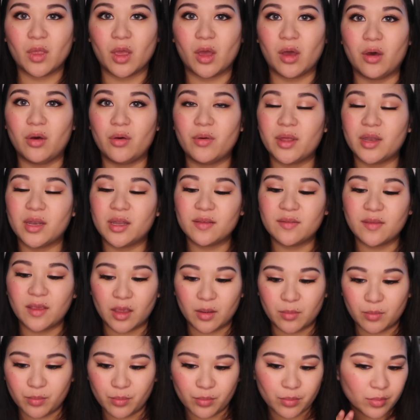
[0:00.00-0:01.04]
Oh, and it's
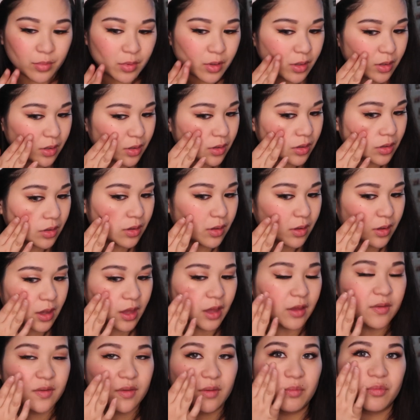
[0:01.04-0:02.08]
like,
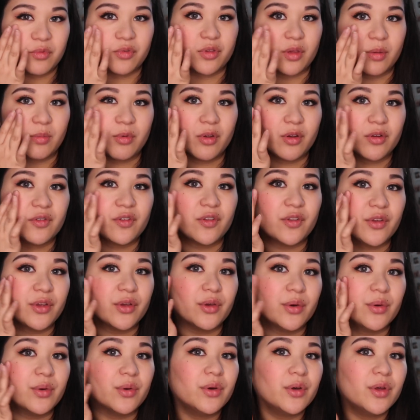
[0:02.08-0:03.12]
has some shimmer
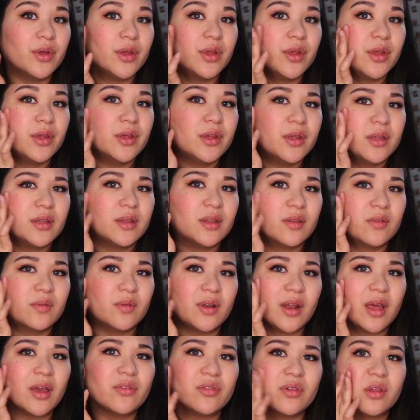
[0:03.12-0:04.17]
too. This
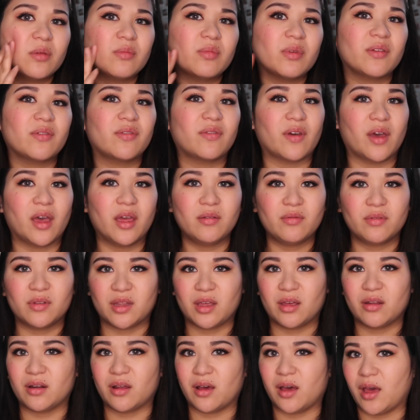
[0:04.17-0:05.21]
would actually be fine
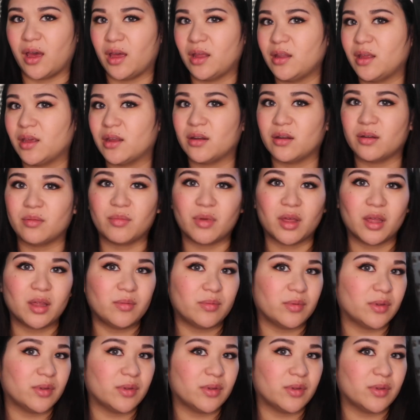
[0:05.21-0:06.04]
without a highlighter in my